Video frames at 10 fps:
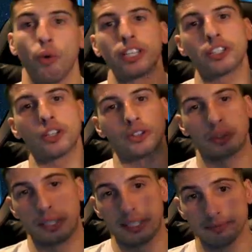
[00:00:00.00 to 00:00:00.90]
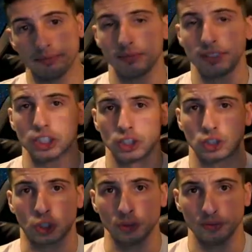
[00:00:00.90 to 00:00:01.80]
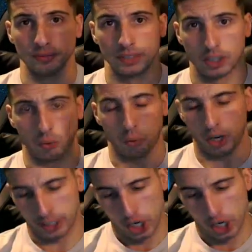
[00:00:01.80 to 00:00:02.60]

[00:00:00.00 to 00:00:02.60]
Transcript: gonna go in three, two, one.